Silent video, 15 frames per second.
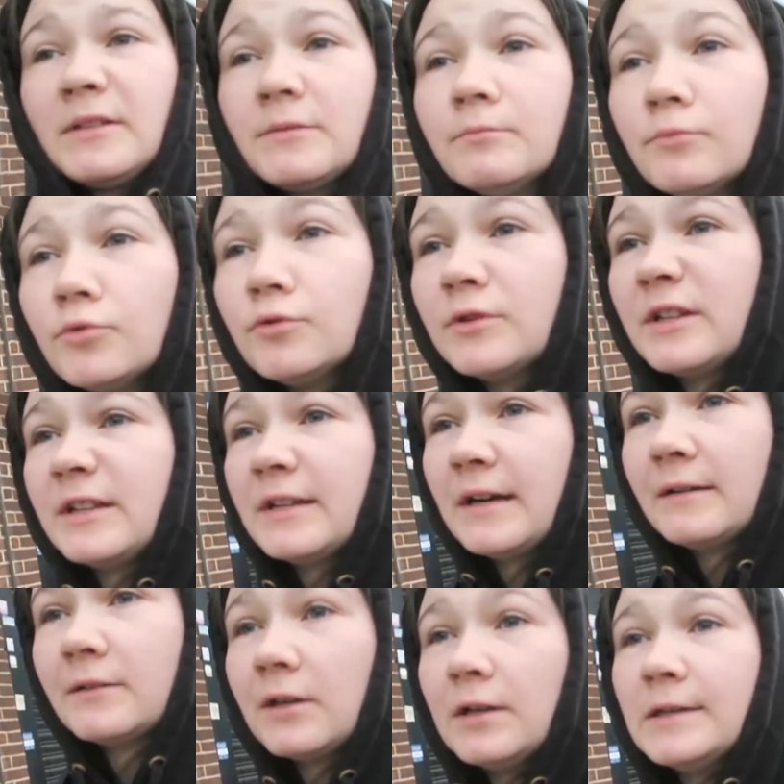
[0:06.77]
it's morning
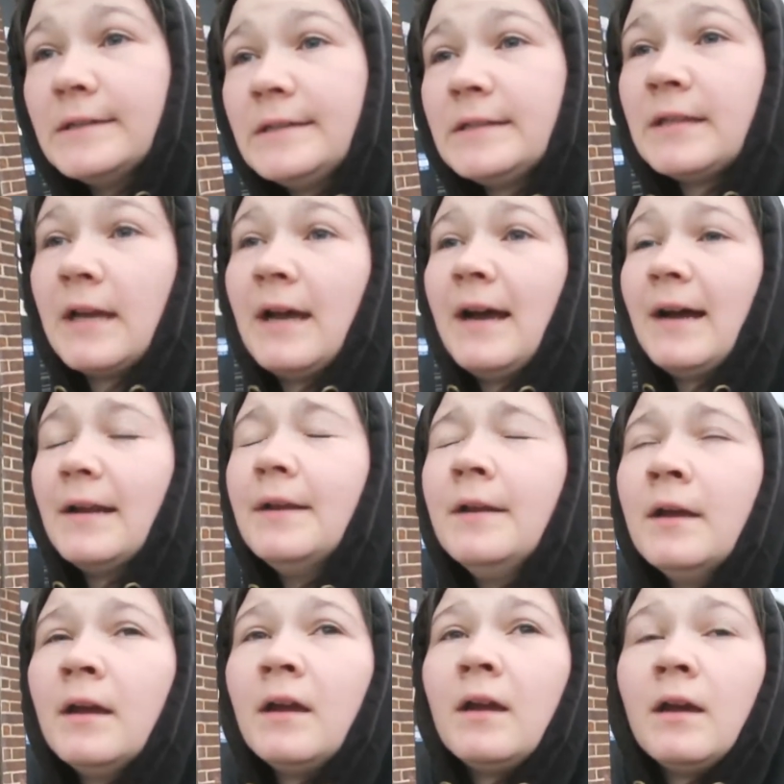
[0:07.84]
now guys and
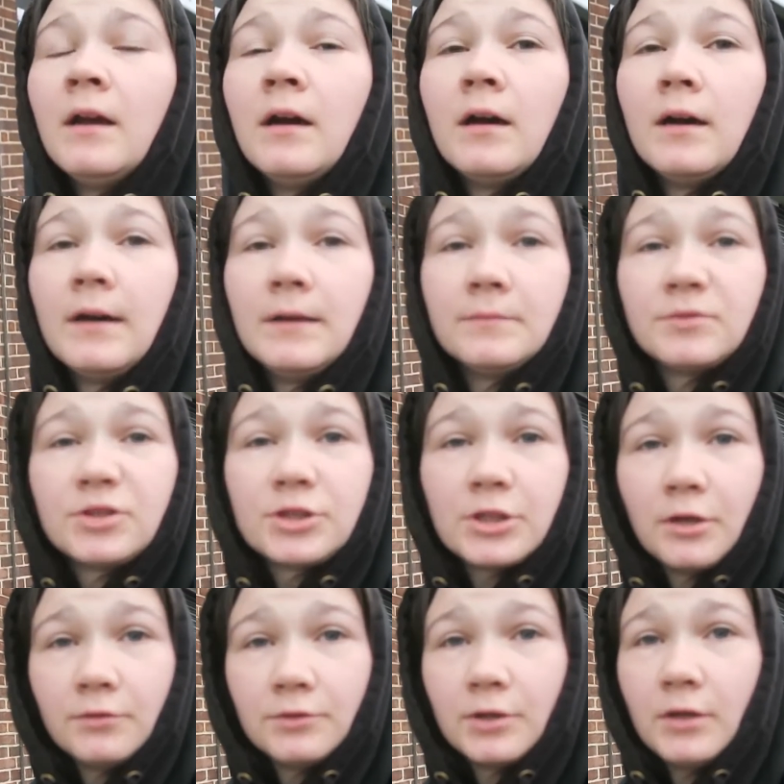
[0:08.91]
I am
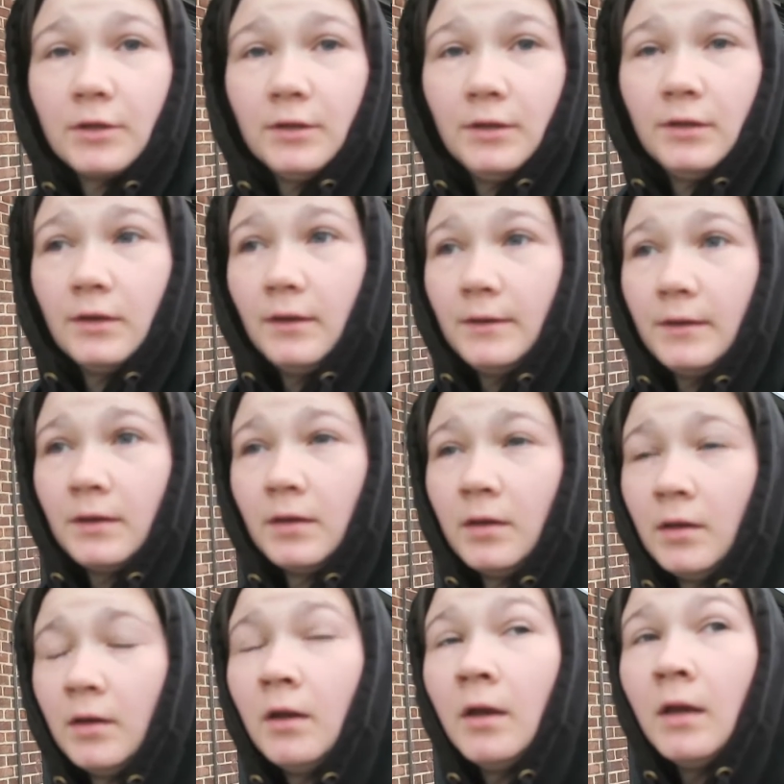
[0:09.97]
so tired. Like
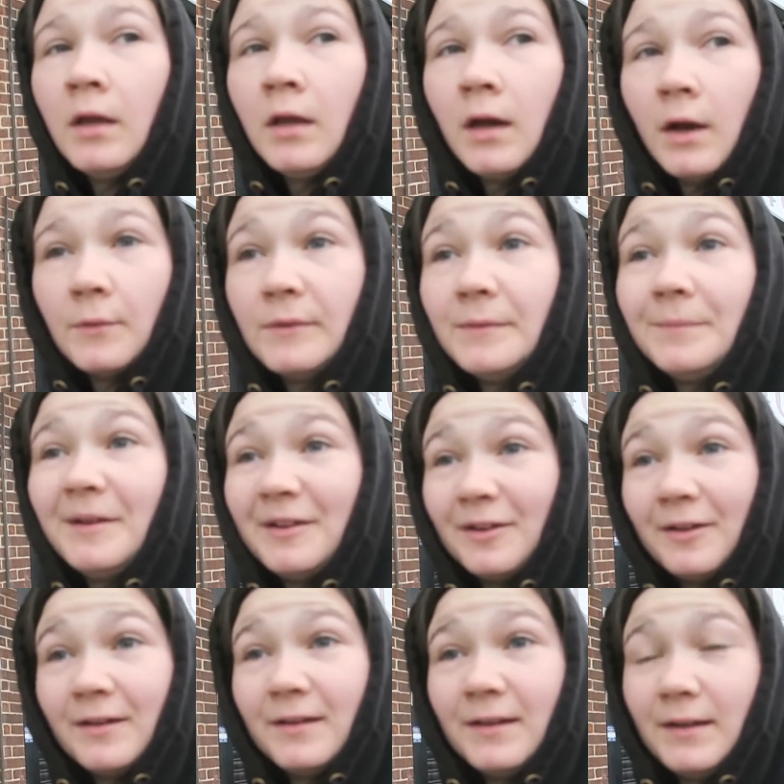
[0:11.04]
I went to bed
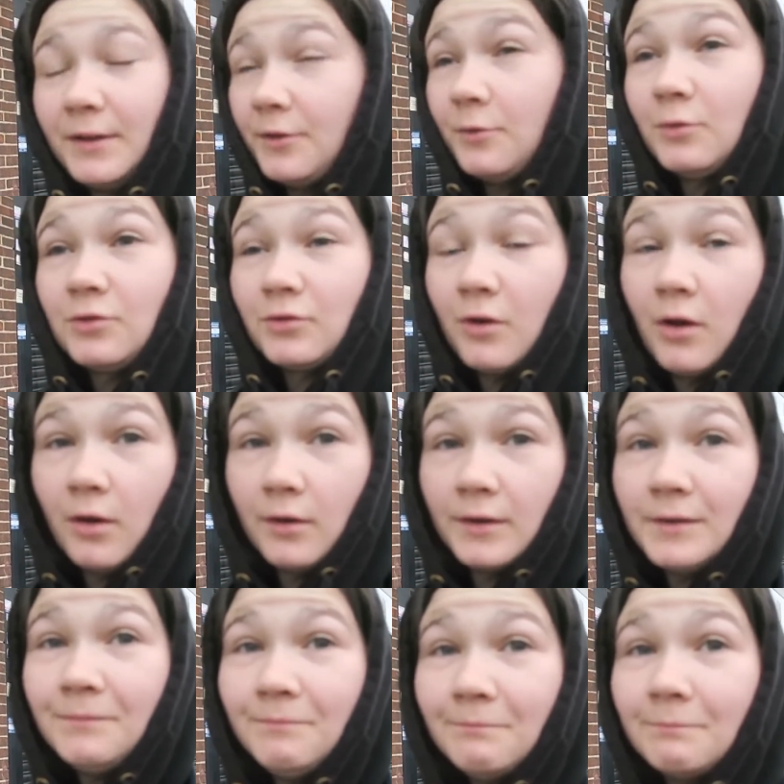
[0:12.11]
early, I don't have
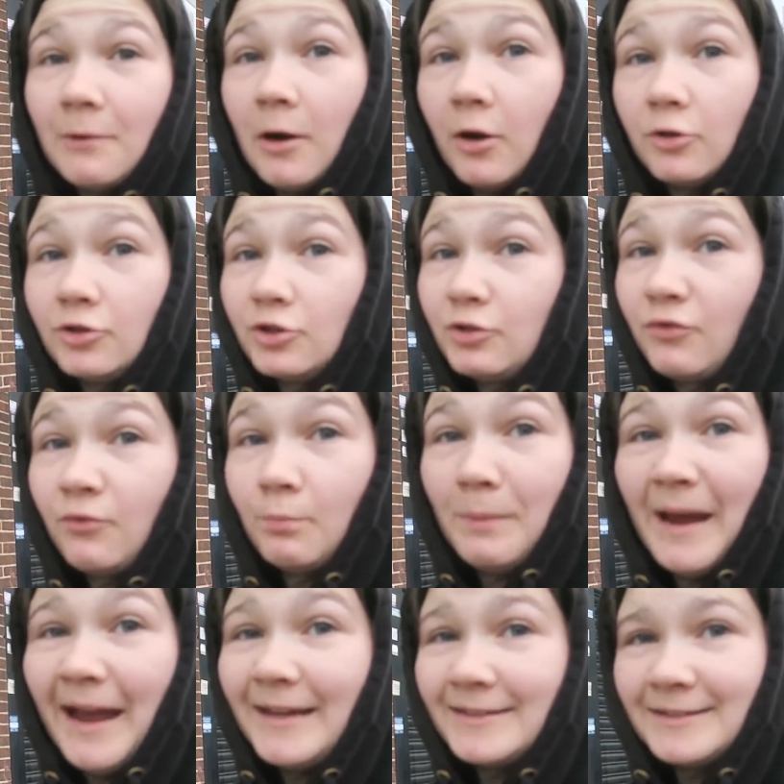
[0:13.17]
time, but I just
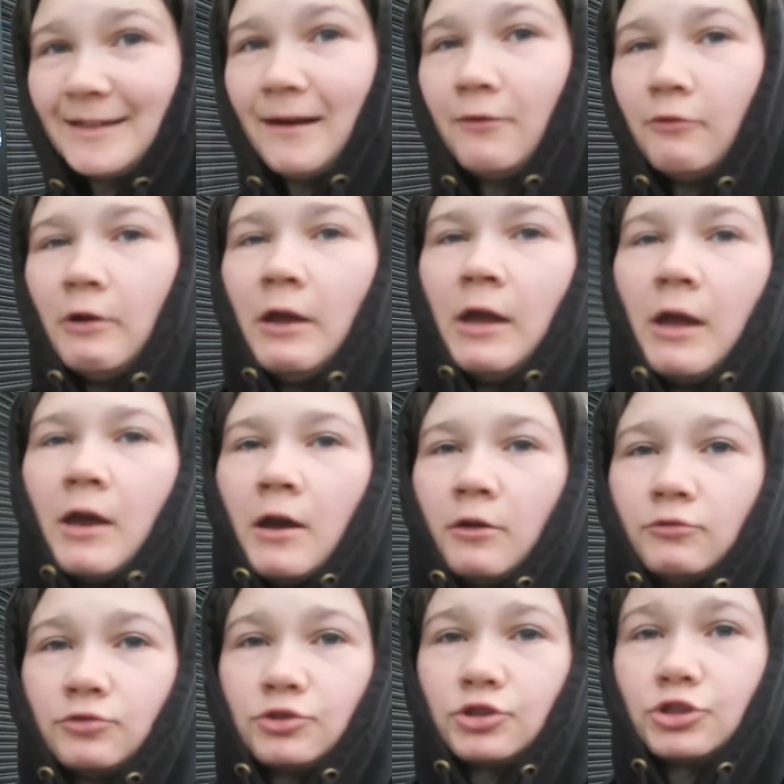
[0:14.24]
passed out. I
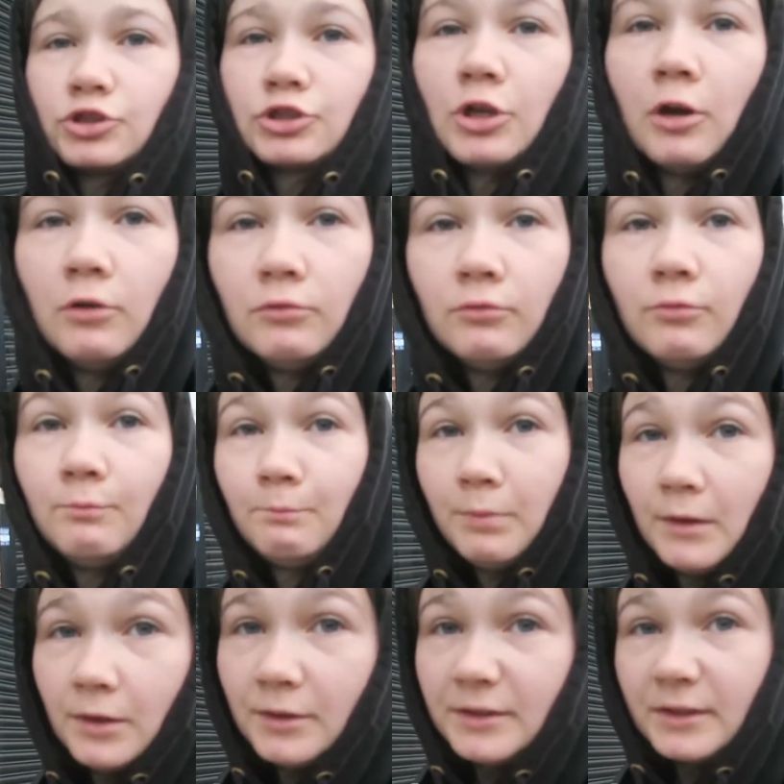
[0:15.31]
was so
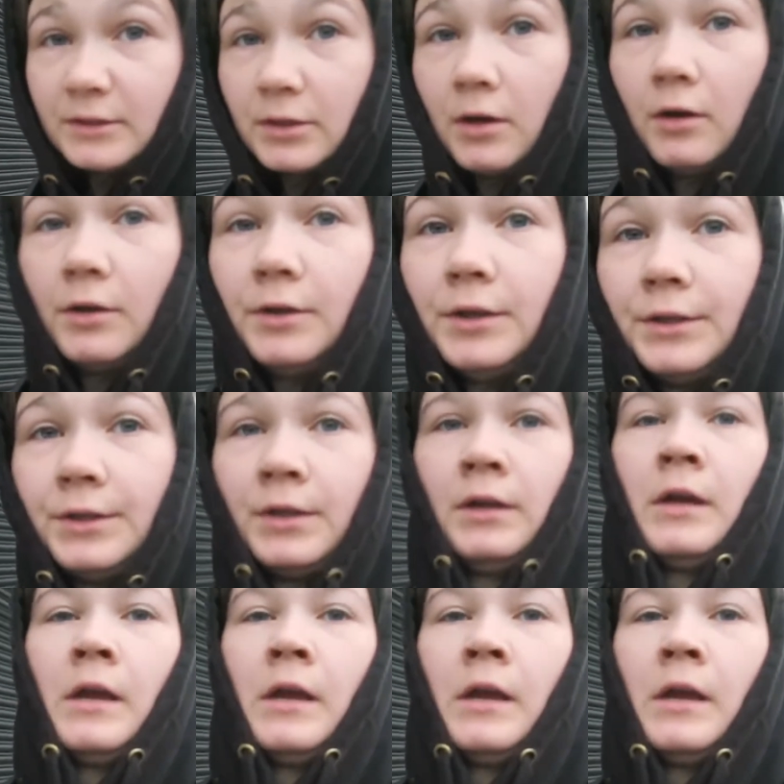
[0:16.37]
bloody tired.